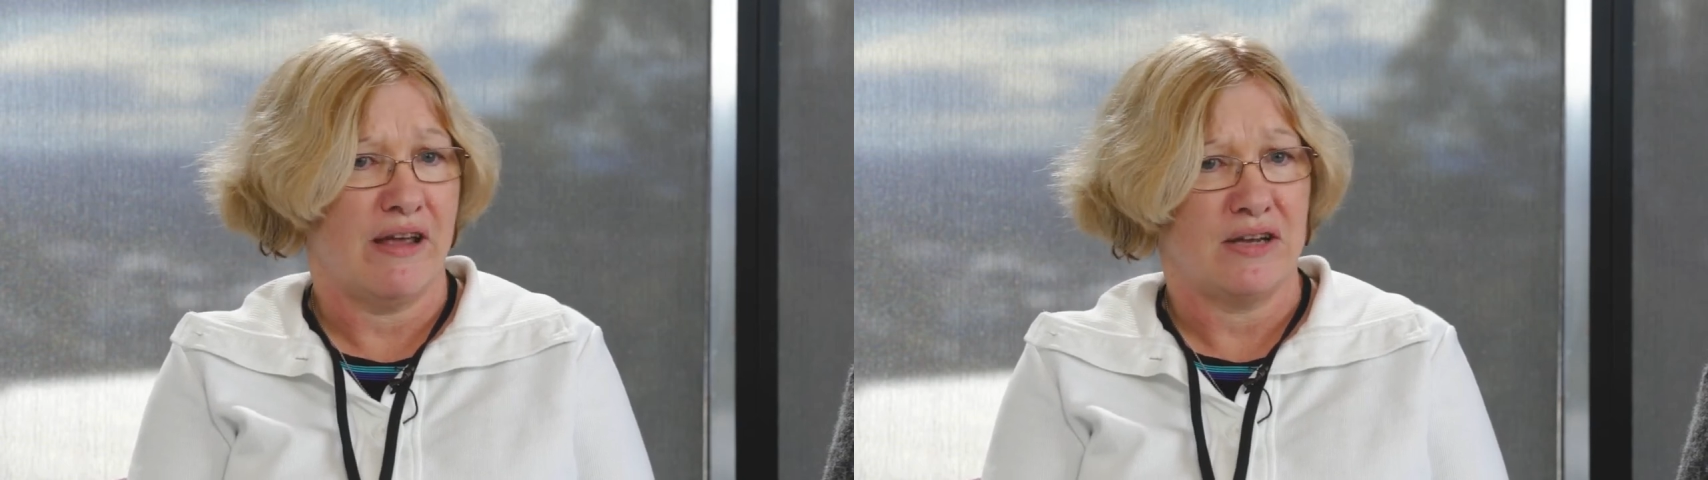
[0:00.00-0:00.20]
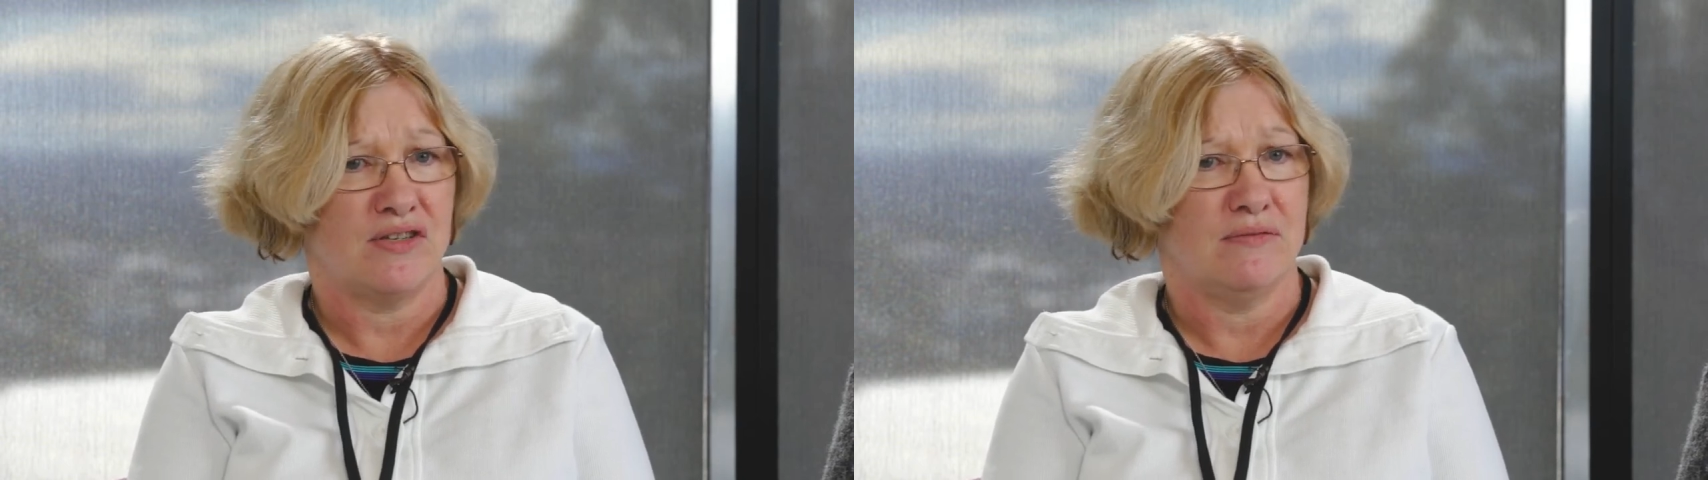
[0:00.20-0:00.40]

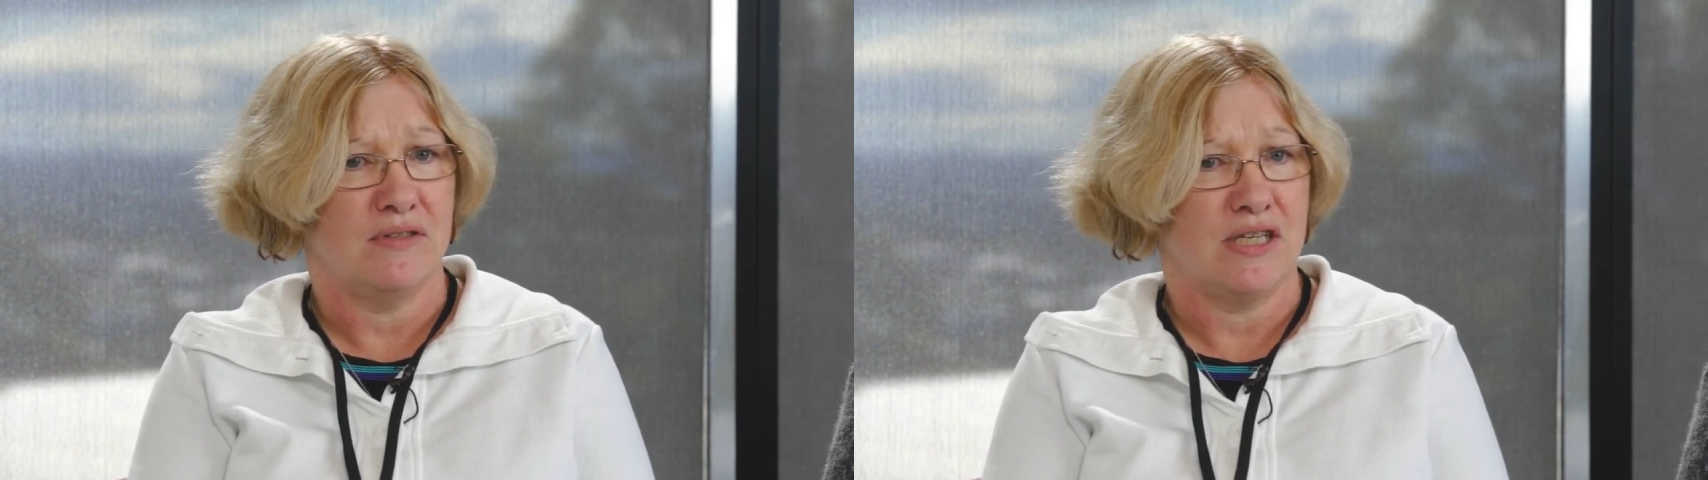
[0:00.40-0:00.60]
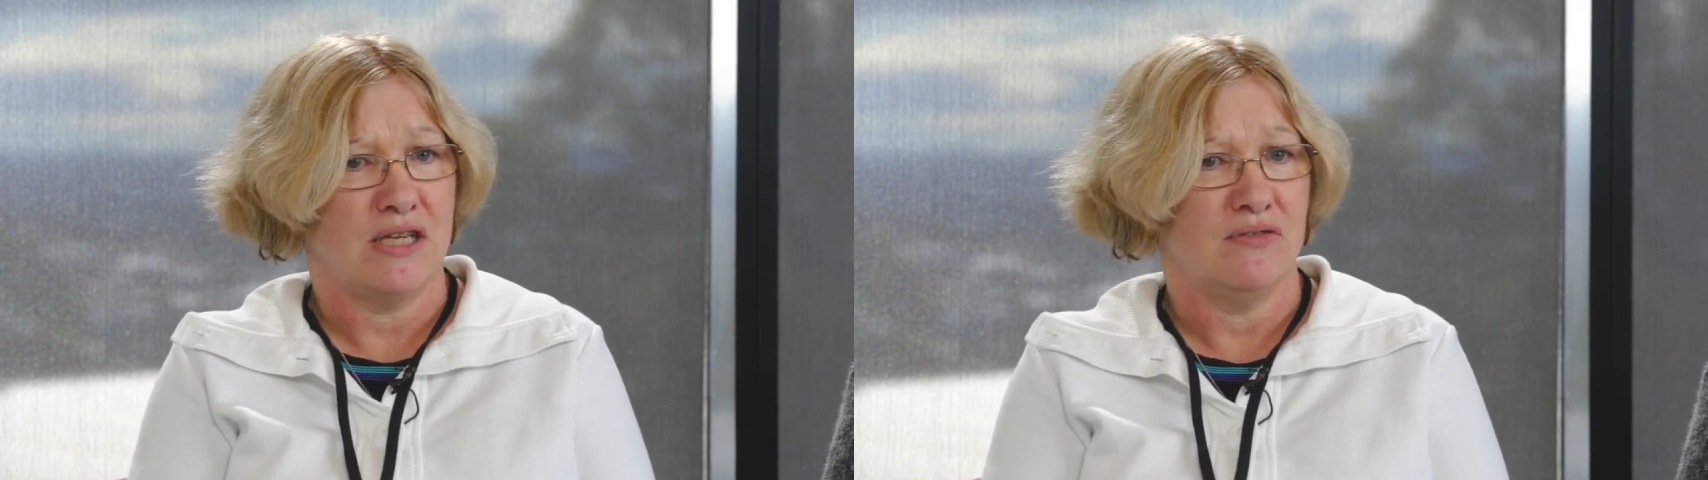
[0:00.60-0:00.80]

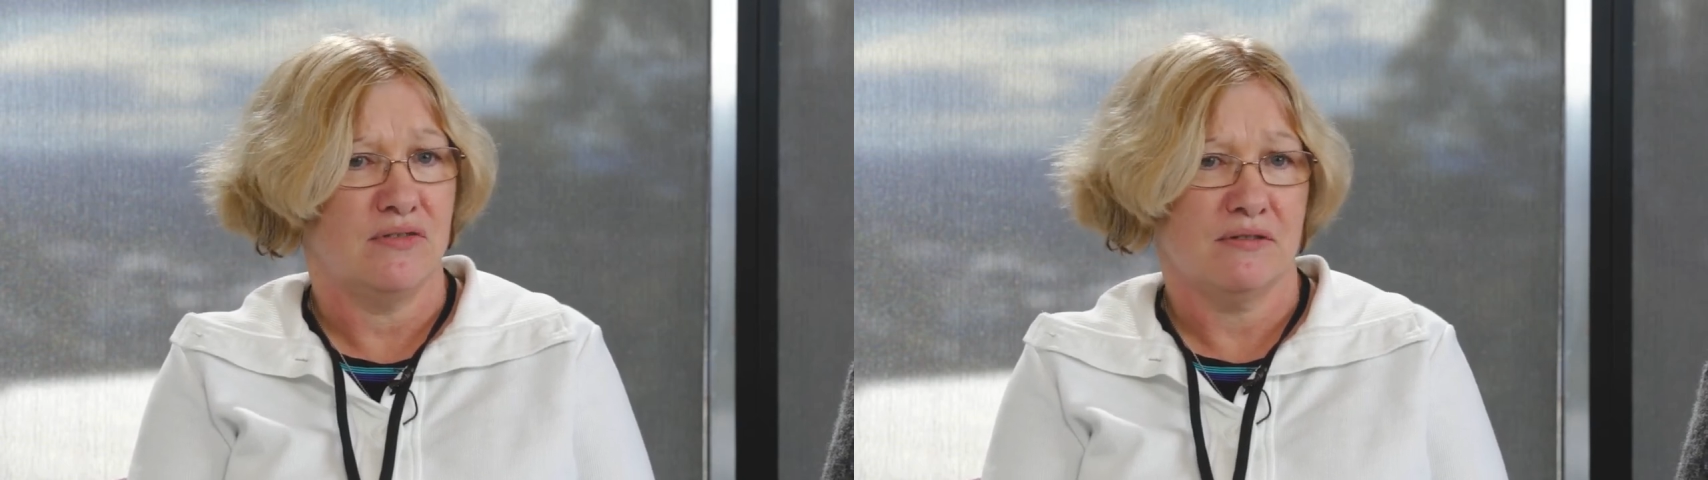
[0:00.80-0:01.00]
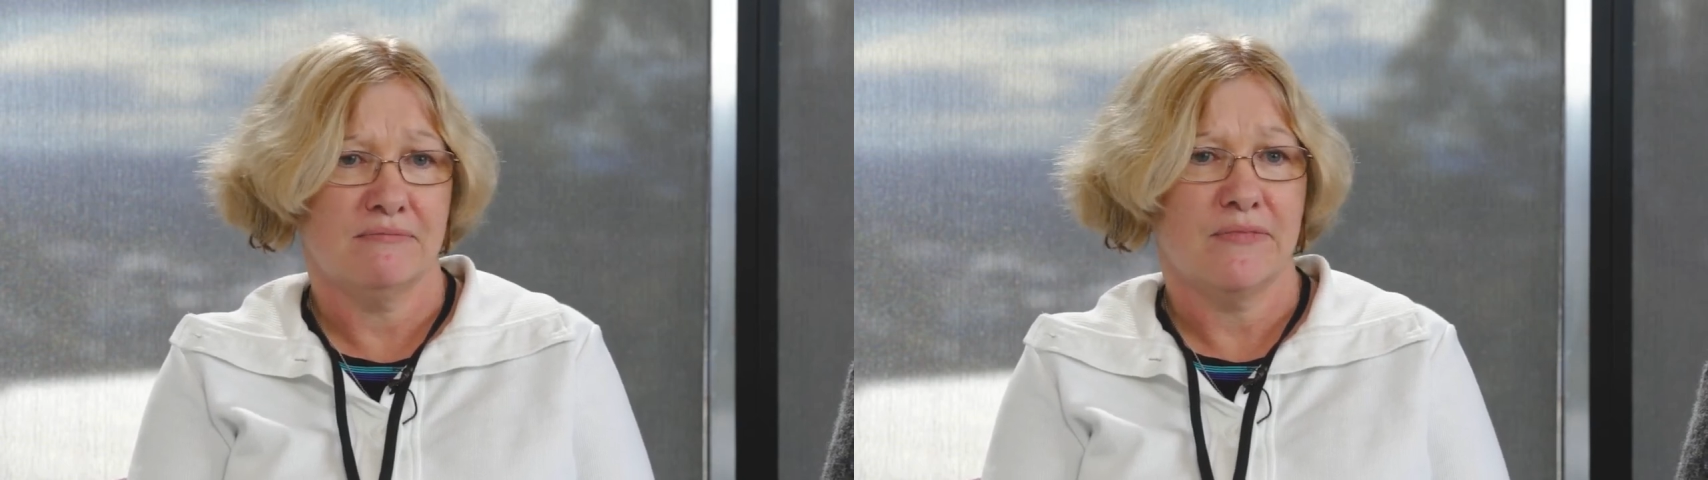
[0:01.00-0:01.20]

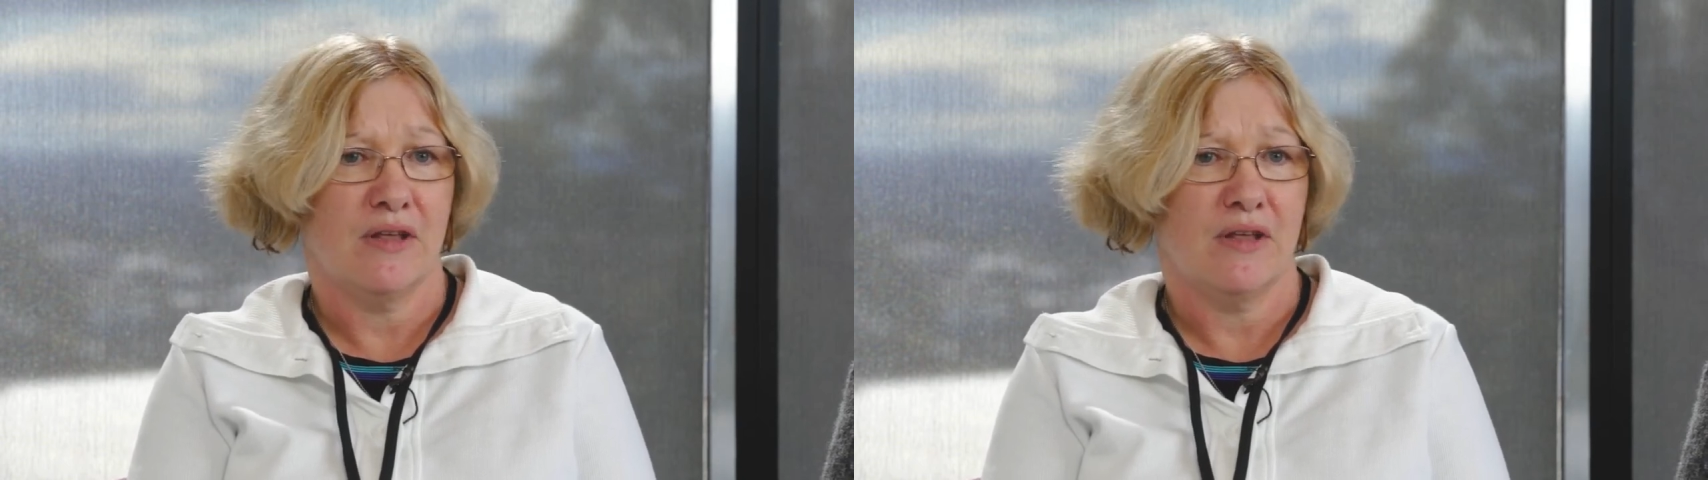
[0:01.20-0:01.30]
activities,